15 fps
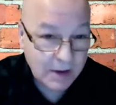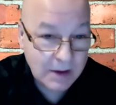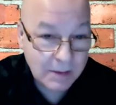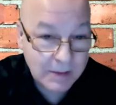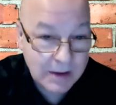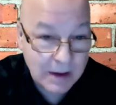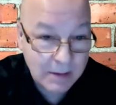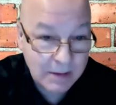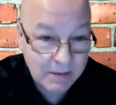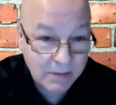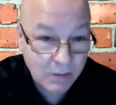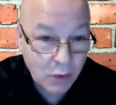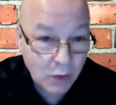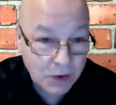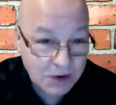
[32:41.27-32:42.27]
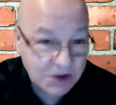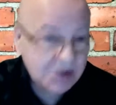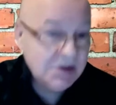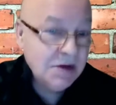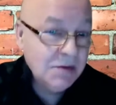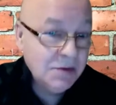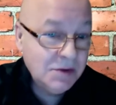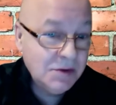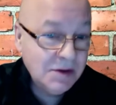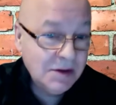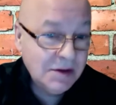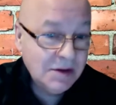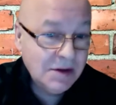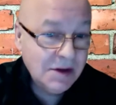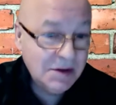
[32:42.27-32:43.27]
it became even worse, you said, with
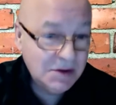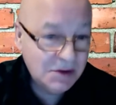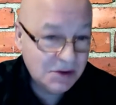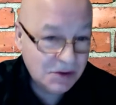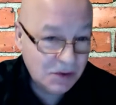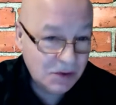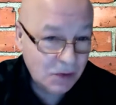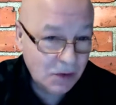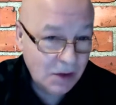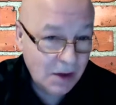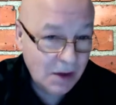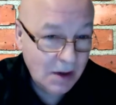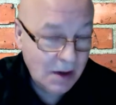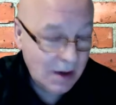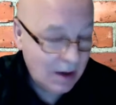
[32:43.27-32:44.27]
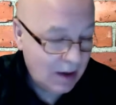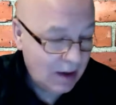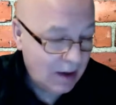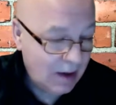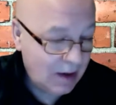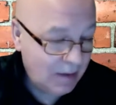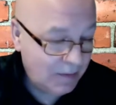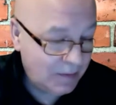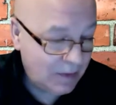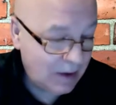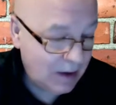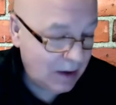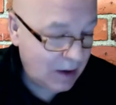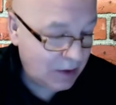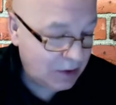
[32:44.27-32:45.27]
the kids in school. Um,
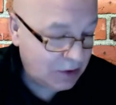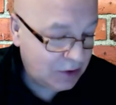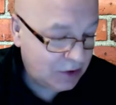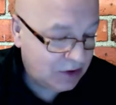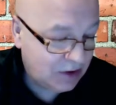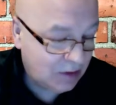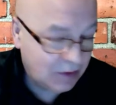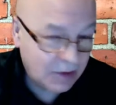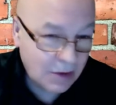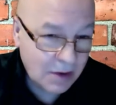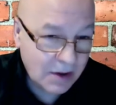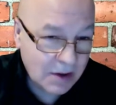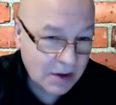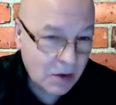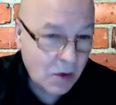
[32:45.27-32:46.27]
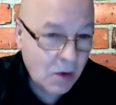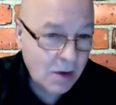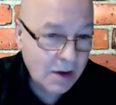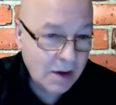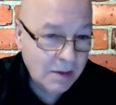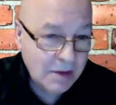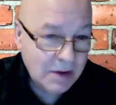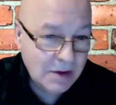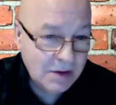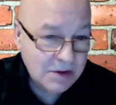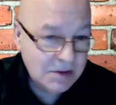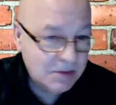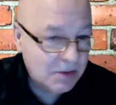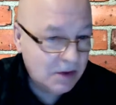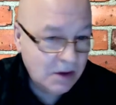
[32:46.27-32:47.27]
how yeah. did you deal with all that calling Because
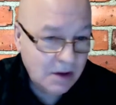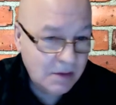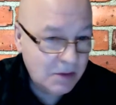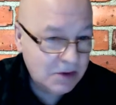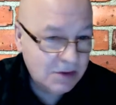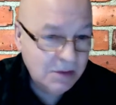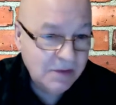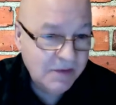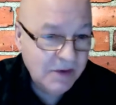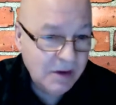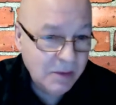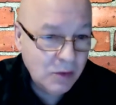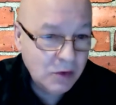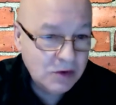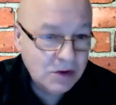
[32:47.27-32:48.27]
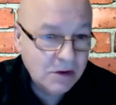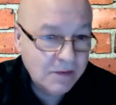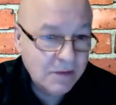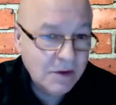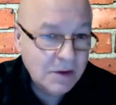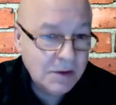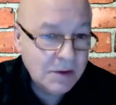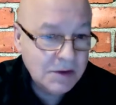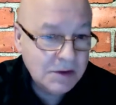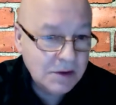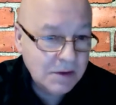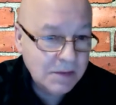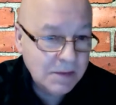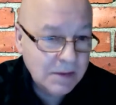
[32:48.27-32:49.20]
it, it, must have been very emotional for you at the time.